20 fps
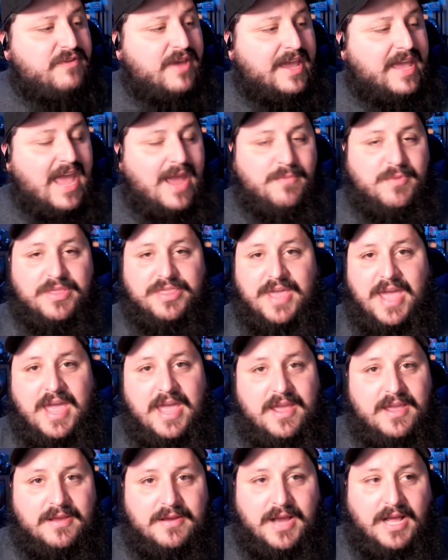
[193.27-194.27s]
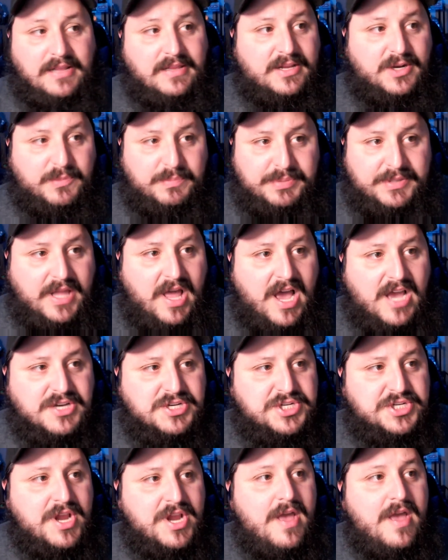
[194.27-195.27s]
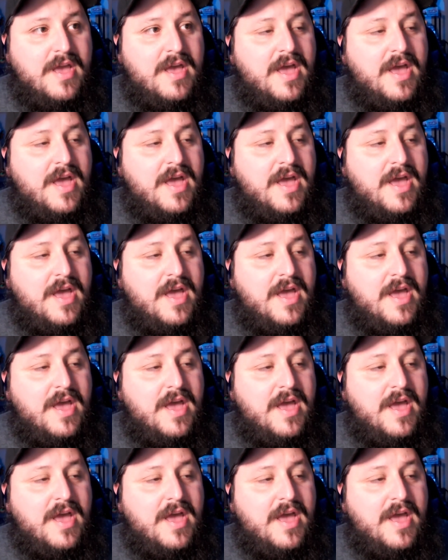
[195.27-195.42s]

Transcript: It came with a a little plush.